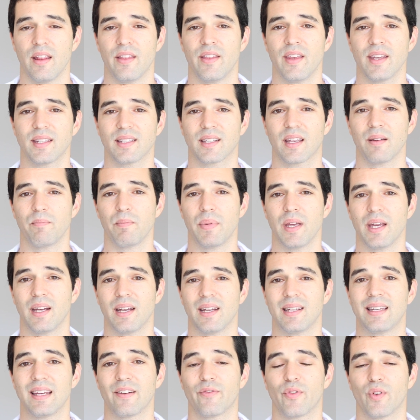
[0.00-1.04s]
This can be in a
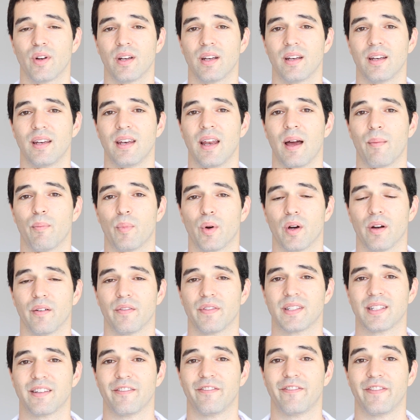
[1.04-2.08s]
different number of
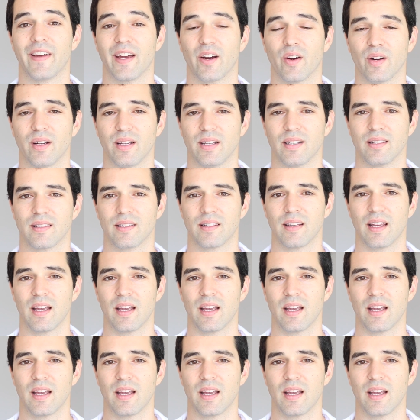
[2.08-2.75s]
severities.